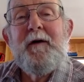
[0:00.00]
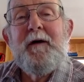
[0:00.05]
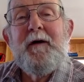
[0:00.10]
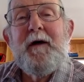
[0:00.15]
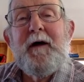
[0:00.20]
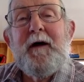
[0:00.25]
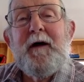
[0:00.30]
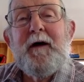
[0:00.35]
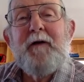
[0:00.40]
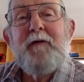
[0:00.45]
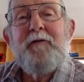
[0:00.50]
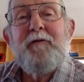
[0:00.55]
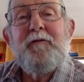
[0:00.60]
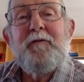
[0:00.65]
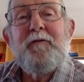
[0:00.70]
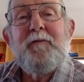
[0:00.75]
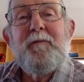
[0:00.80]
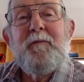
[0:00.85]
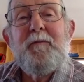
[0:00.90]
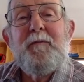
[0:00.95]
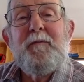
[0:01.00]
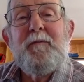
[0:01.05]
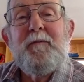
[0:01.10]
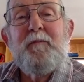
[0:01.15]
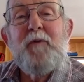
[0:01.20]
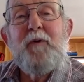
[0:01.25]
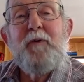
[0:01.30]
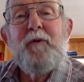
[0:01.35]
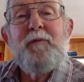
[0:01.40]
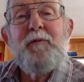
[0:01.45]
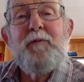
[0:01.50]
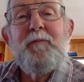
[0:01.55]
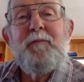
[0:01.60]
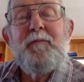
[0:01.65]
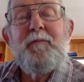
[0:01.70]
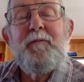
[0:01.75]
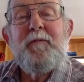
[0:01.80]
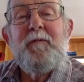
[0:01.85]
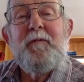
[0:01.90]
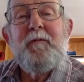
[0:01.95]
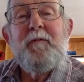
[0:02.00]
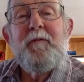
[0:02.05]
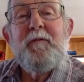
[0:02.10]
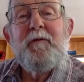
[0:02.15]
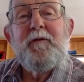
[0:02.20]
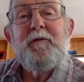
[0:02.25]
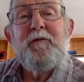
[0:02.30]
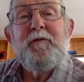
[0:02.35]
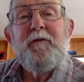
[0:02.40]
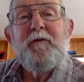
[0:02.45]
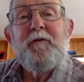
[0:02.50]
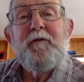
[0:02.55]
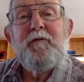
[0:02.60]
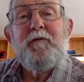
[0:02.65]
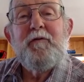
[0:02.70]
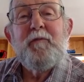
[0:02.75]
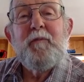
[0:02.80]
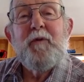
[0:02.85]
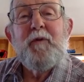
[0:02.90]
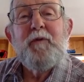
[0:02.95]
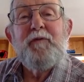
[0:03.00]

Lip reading: asked both the attorneys for both